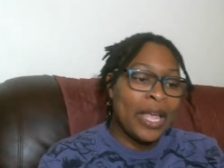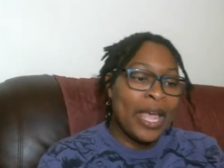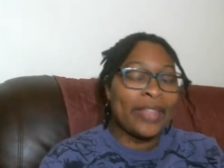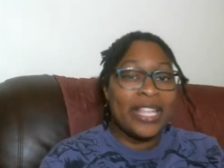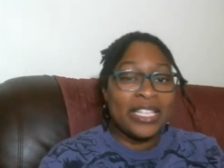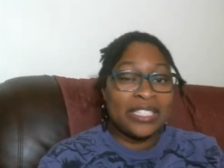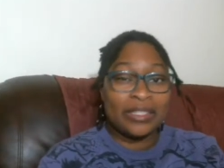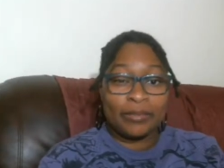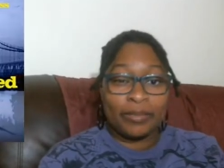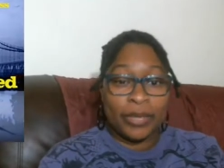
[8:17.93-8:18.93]
And these
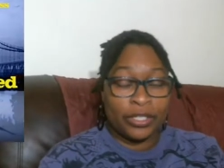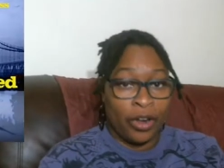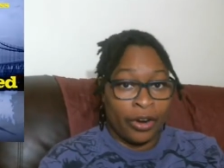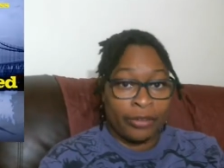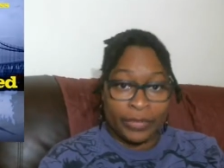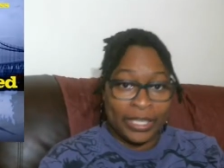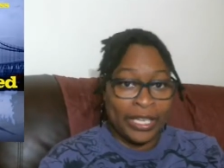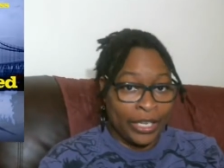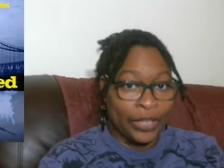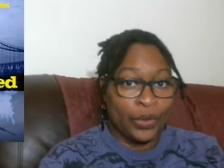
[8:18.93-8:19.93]
books aren't really
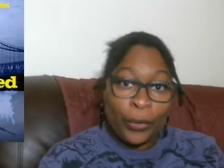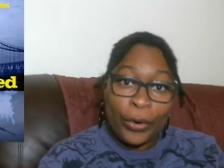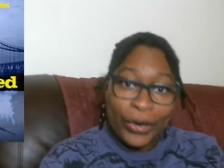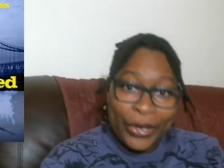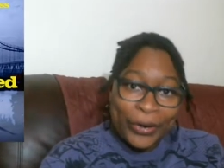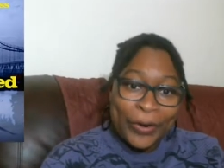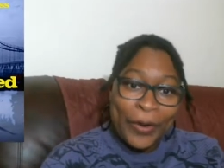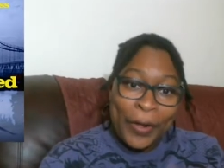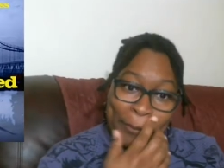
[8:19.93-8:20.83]
in order,